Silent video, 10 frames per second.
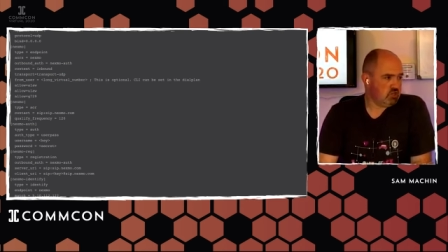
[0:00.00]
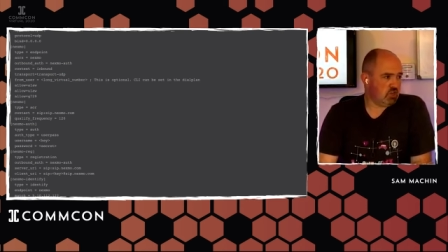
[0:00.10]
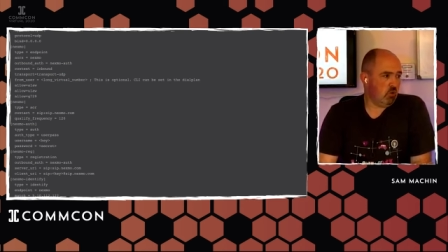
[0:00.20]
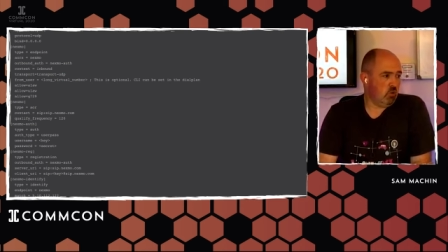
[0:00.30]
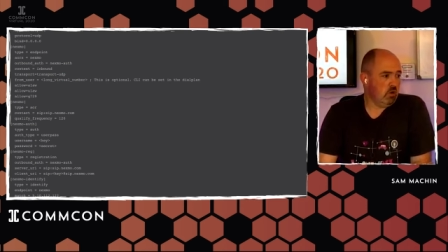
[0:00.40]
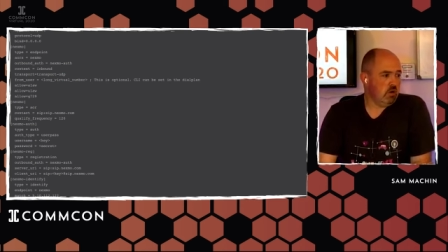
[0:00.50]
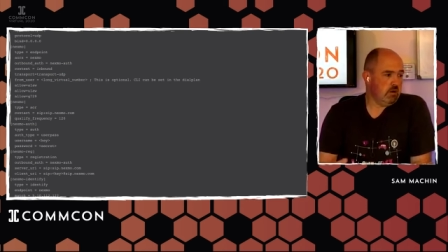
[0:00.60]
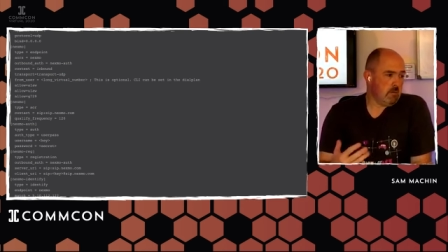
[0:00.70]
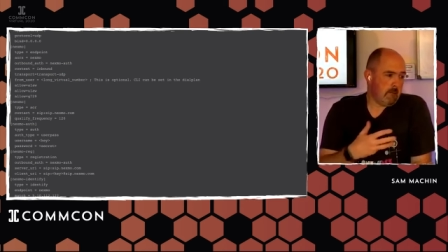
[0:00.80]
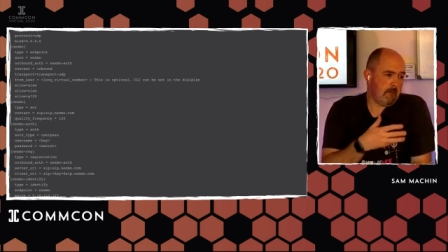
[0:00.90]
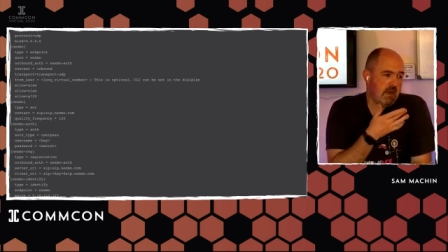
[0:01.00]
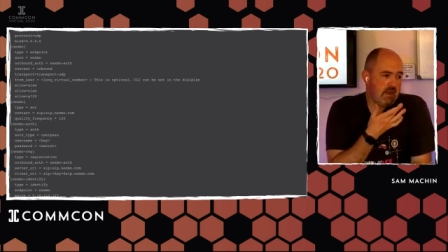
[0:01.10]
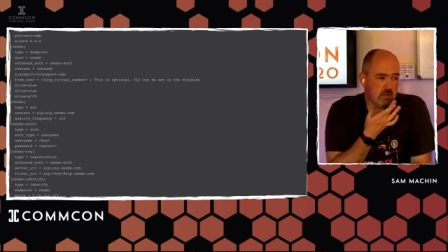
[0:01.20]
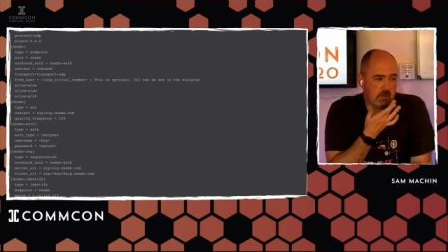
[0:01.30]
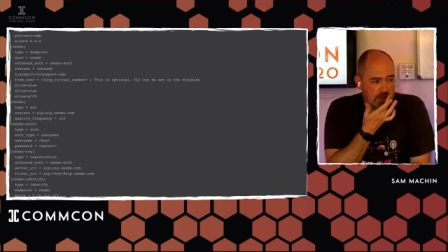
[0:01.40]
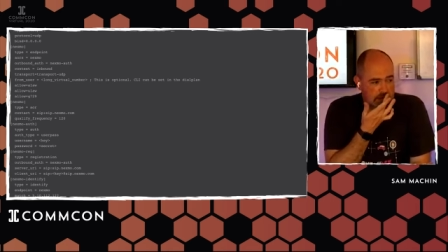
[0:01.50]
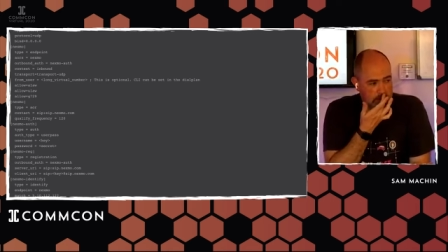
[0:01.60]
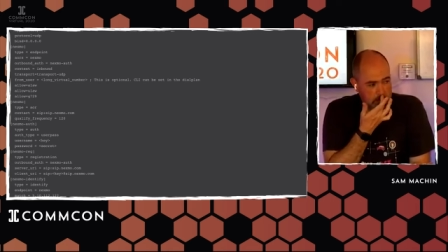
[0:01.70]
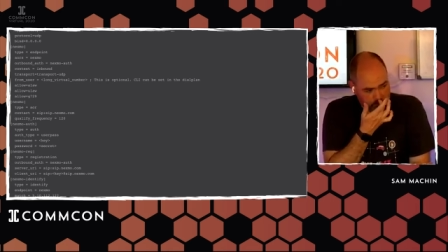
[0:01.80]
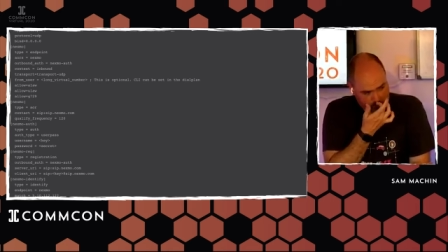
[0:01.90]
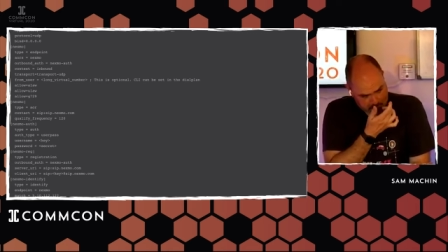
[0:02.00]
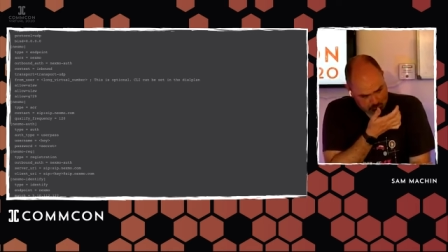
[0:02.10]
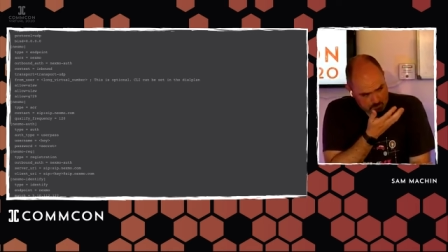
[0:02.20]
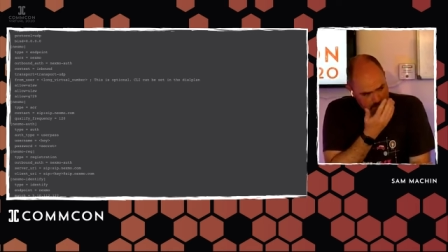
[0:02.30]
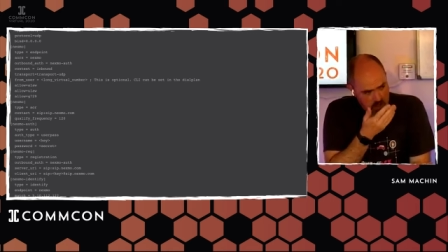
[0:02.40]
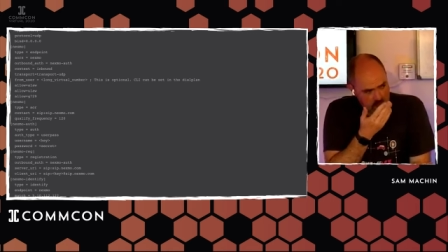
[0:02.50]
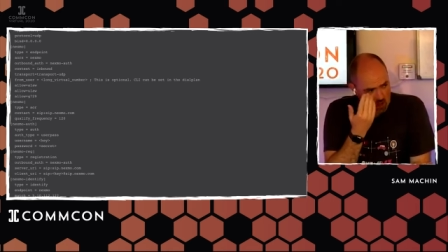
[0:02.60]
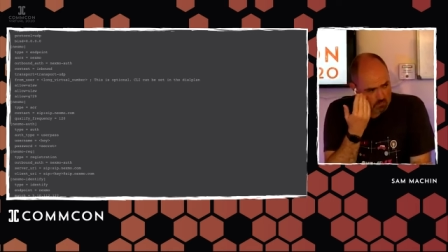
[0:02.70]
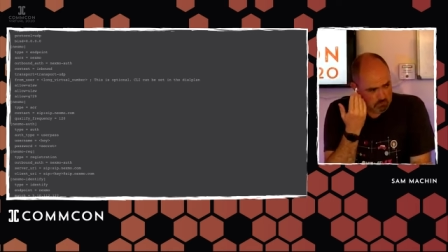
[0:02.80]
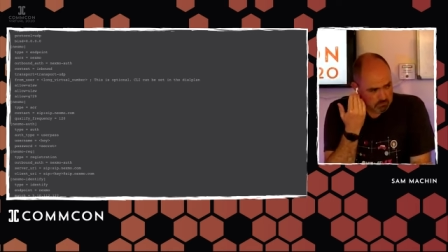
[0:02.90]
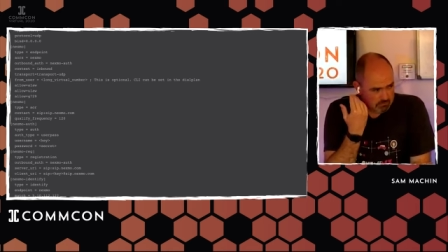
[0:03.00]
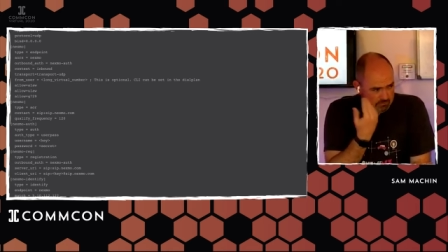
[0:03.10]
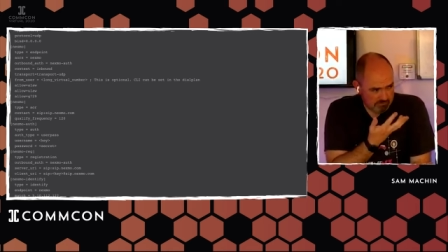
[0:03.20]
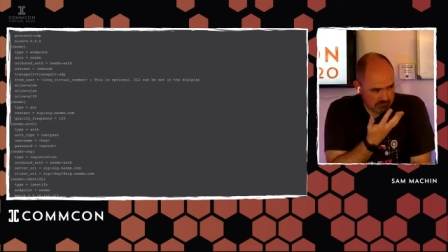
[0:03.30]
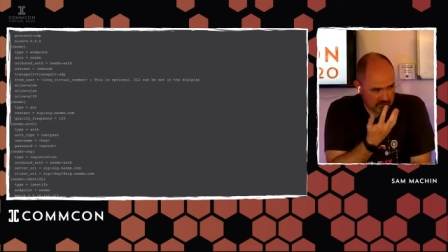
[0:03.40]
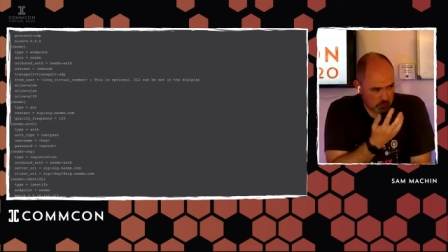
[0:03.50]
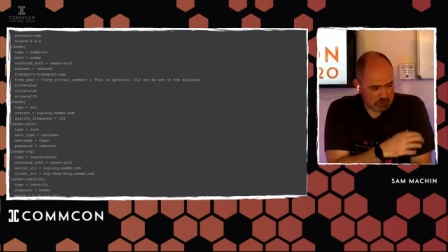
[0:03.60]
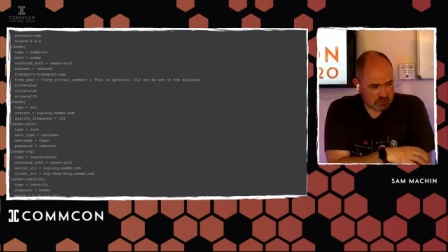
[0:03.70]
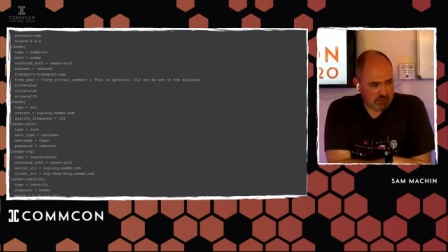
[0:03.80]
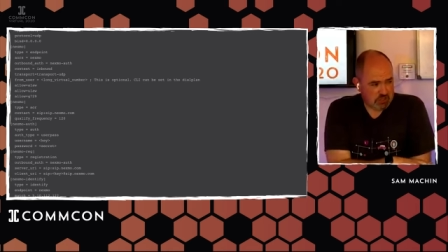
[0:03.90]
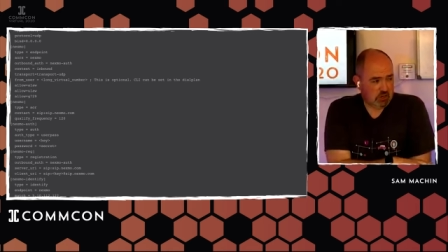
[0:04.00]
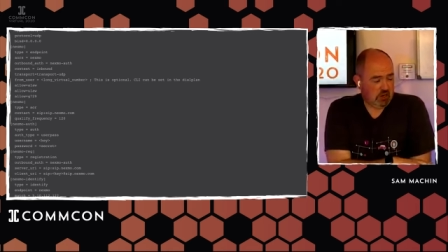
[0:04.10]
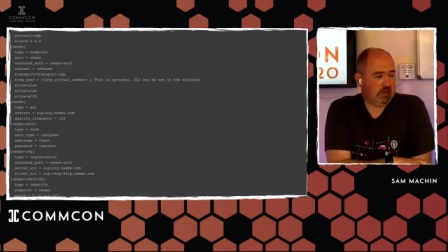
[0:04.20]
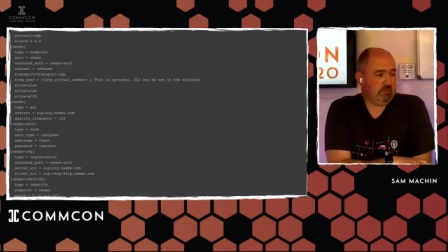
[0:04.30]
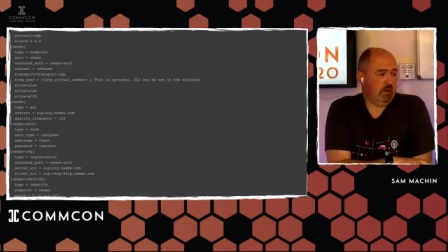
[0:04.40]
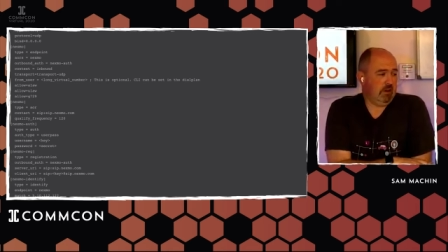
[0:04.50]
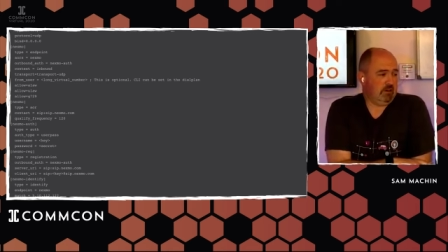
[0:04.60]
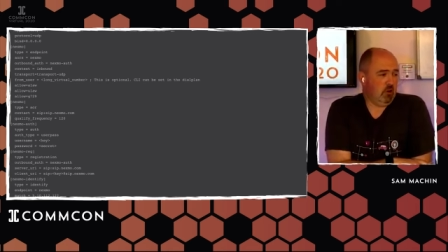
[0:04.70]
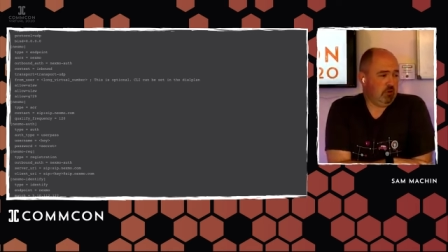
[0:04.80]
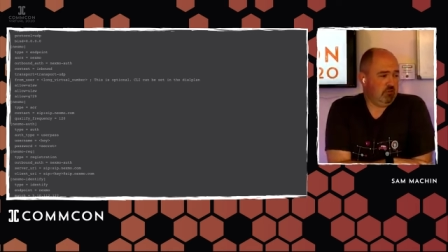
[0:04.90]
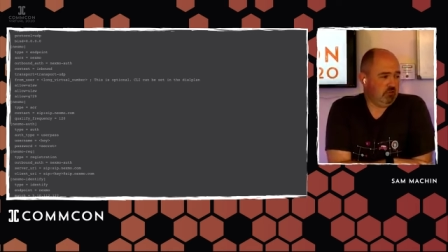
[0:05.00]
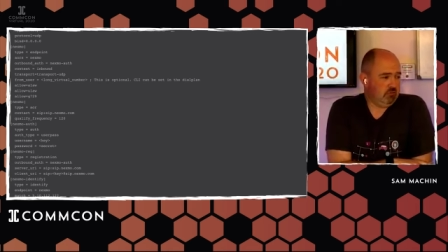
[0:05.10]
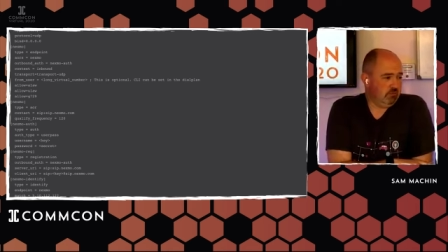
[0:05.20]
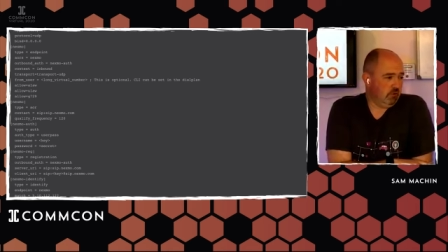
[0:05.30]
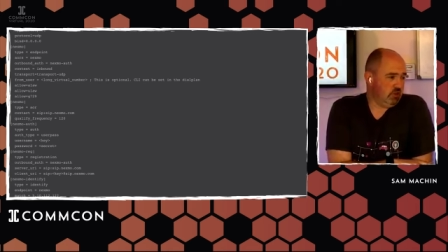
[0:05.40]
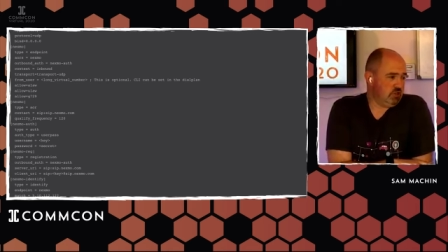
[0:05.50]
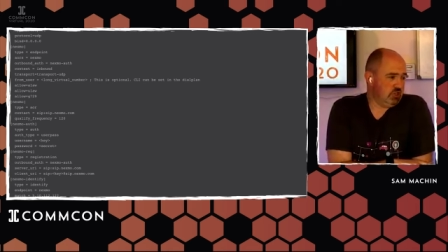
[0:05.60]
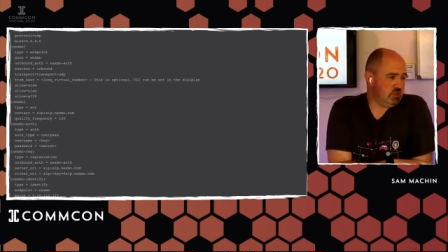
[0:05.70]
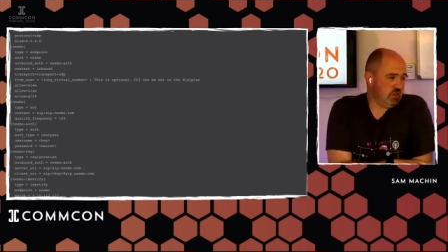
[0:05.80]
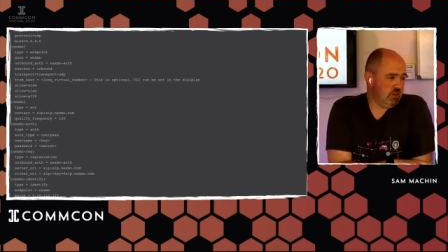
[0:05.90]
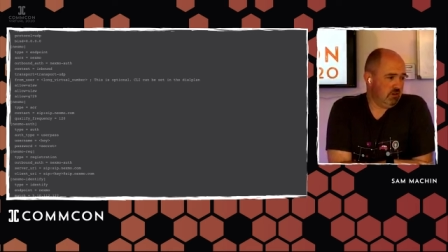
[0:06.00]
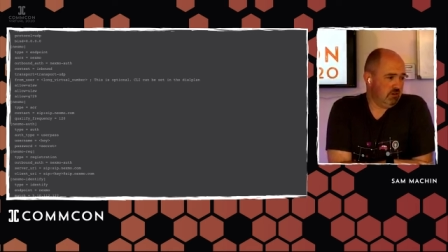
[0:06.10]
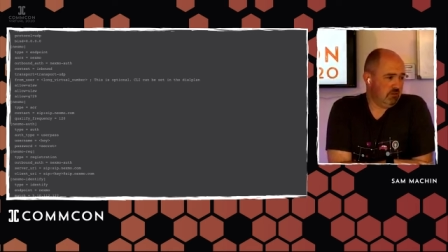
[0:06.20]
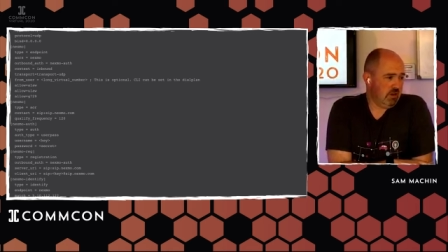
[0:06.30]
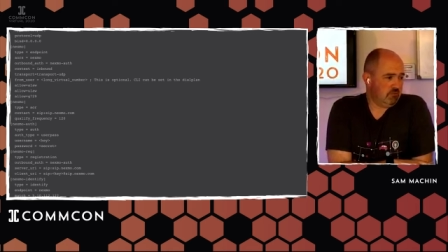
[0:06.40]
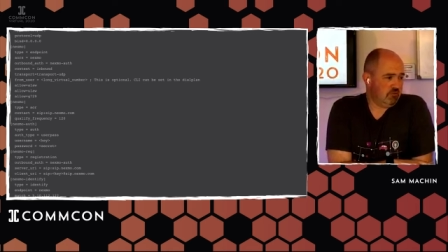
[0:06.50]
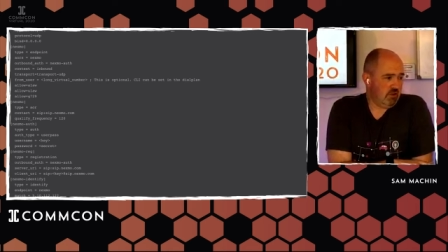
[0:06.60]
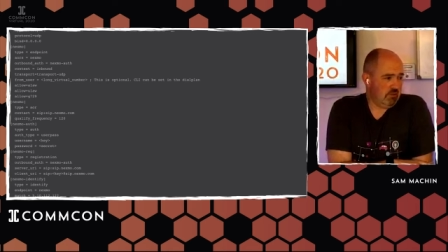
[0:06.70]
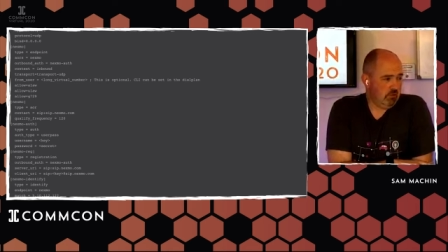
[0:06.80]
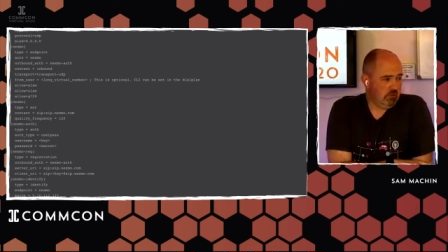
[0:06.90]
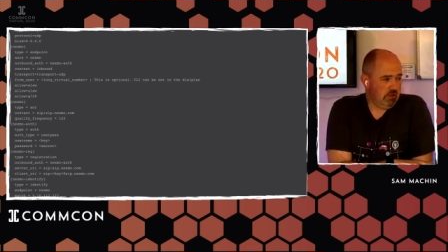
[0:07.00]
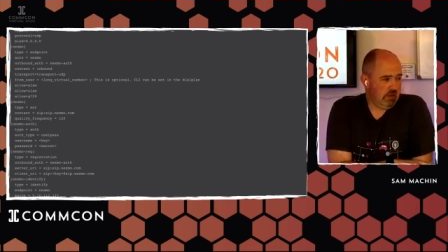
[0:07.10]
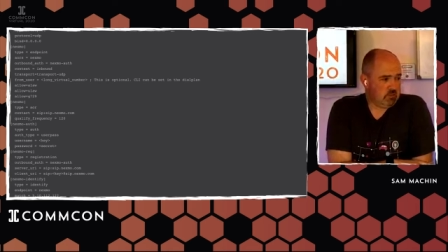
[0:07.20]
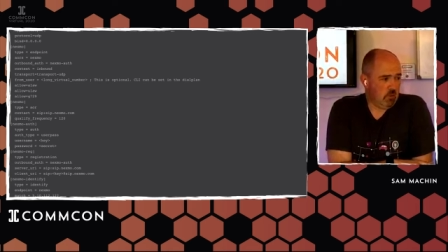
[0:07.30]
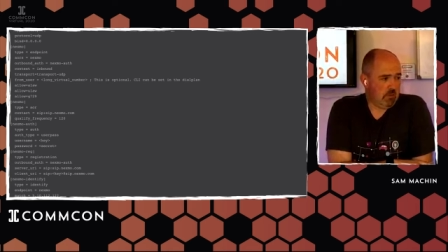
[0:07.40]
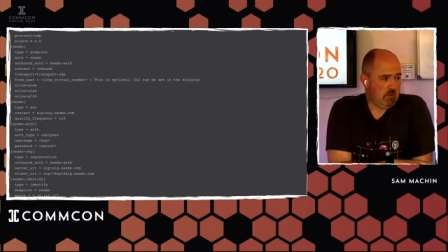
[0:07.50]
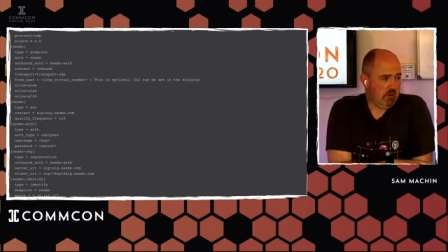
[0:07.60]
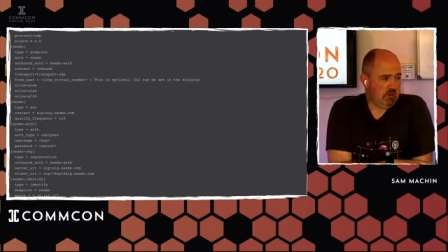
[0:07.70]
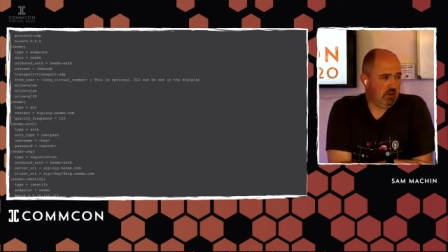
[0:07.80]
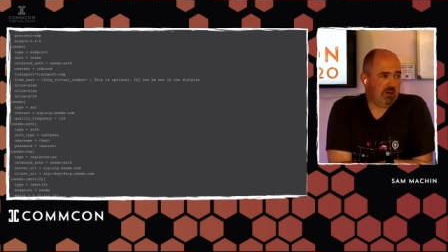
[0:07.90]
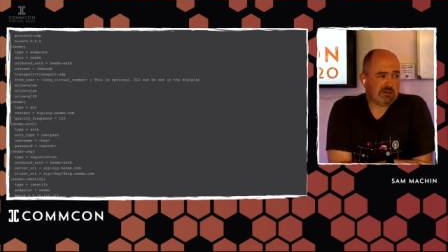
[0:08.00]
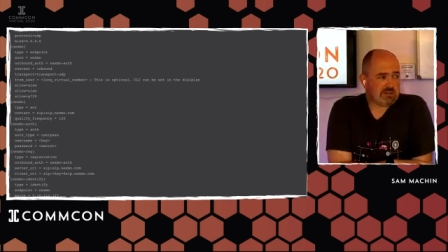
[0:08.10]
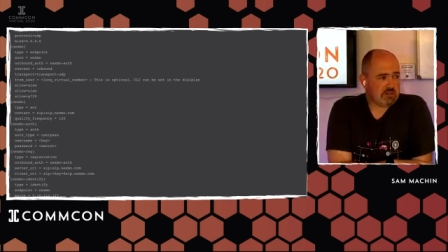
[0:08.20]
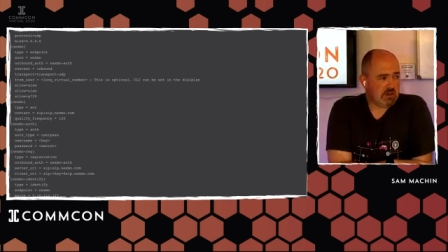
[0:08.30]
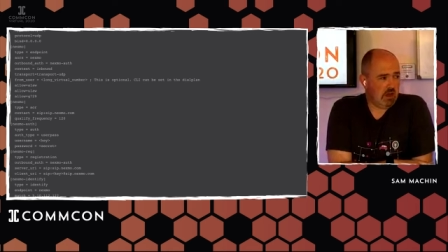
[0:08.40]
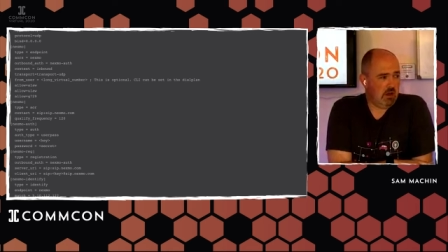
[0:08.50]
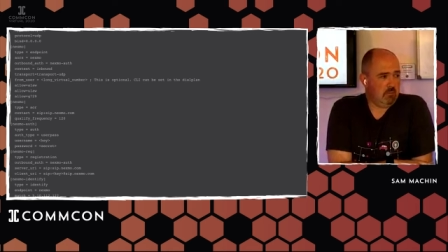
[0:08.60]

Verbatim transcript: So in the beginning, quick screenshot I copied from Vonage's programmable Nexmo API docs.